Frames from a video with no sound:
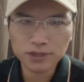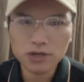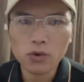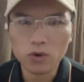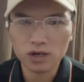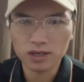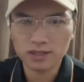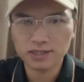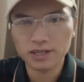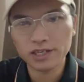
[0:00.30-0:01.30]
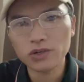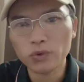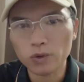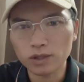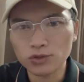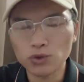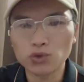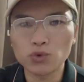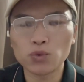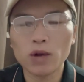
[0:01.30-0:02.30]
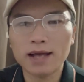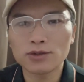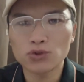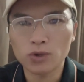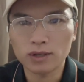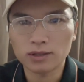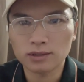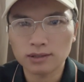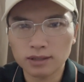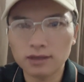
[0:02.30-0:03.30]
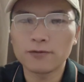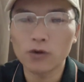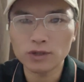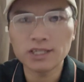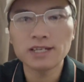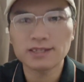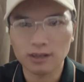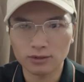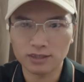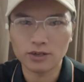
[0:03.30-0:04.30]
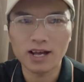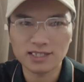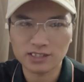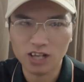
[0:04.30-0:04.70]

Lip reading: Bitcoin is equal to 240,000 US